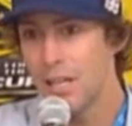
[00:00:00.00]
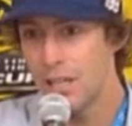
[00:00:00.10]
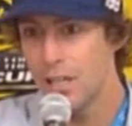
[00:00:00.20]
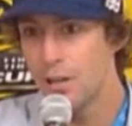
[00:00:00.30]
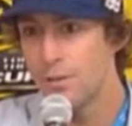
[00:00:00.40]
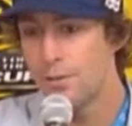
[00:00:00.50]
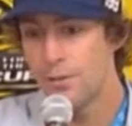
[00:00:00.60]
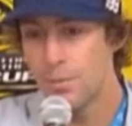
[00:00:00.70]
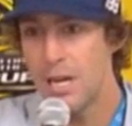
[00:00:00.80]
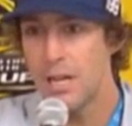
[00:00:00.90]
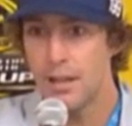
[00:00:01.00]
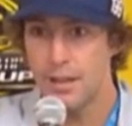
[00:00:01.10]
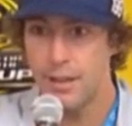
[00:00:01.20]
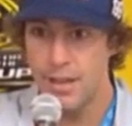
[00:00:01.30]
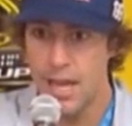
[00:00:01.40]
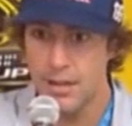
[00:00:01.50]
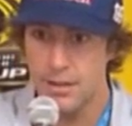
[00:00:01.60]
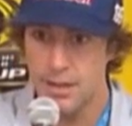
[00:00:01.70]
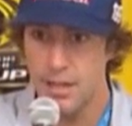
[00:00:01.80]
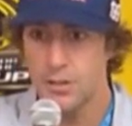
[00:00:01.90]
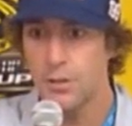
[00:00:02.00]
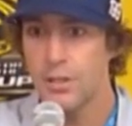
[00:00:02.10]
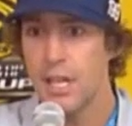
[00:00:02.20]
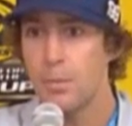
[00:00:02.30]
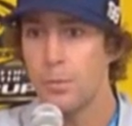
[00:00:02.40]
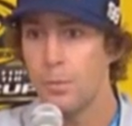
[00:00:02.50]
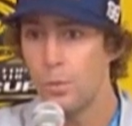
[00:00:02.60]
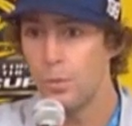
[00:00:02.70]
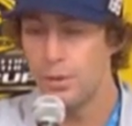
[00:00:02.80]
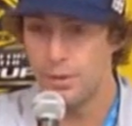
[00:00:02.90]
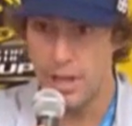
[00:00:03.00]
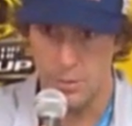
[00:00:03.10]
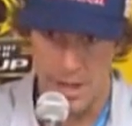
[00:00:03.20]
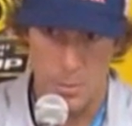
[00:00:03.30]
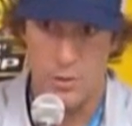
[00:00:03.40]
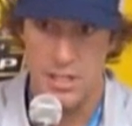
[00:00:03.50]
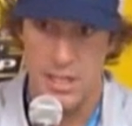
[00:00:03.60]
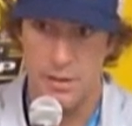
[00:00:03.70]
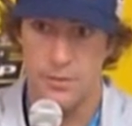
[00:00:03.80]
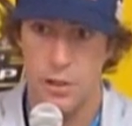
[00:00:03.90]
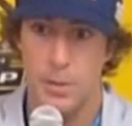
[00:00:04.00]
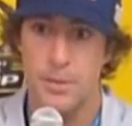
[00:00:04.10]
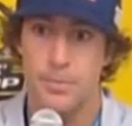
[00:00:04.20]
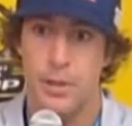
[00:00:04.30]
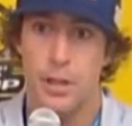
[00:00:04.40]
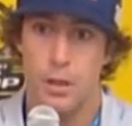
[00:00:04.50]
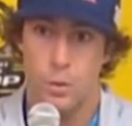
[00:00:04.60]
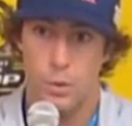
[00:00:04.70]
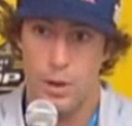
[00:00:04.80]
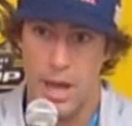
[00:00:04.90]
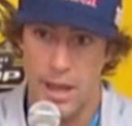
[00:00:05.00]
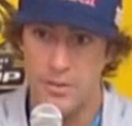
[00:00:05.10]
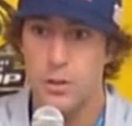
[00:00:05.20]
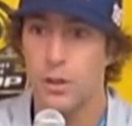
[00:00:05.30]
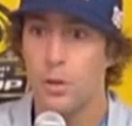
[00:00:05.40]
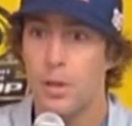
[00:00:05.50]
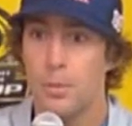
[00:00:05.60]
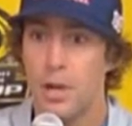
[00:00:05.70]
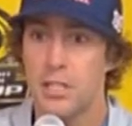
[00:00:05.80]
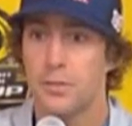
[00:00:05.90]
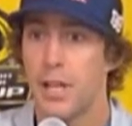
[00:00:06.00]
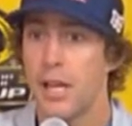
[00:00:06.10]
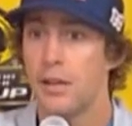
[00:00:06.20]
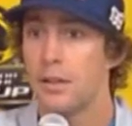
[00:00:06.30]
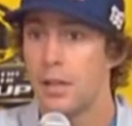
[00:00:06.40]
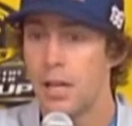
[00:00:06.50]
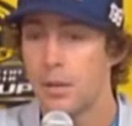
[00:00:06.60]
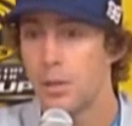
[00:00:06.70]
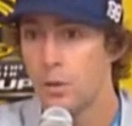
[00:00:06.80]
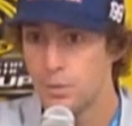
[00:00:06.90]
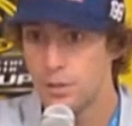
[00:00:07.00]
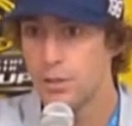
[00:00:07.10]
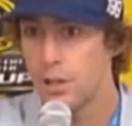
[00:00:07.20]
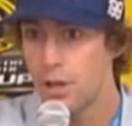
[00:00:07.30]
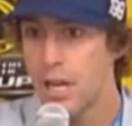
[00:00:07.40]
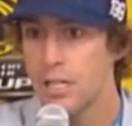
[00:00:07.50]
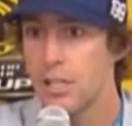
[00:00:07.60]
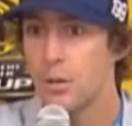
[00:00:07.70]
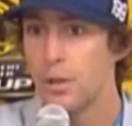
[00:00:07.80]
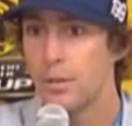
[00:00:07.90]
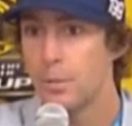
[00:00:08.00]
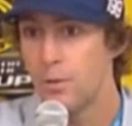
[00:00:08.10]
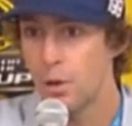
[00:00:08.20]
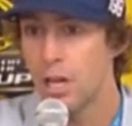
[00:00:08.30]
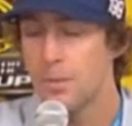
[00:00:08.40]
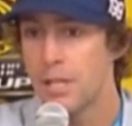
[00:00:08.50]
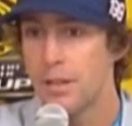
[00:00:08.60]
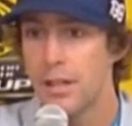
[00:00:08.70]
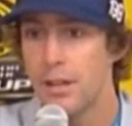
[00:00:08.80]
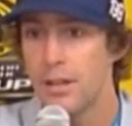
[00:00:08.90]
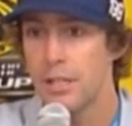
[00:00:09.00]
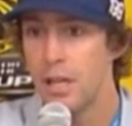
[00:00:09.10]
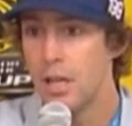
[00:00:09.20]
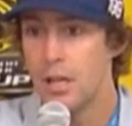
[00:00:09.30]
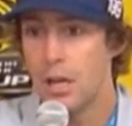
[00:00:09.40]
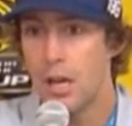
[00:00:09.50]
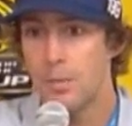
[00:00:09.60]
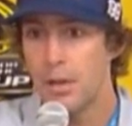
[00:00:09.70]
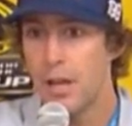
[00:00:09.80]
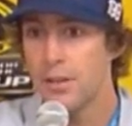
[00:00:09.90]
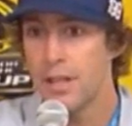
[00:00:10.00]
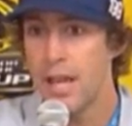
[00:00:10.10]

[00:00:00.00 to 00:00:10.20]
you know, for me, that as soon as that movie's done filming, I have to do a little bit of press for that, you know, starting next year before it comes out in theaters. But other than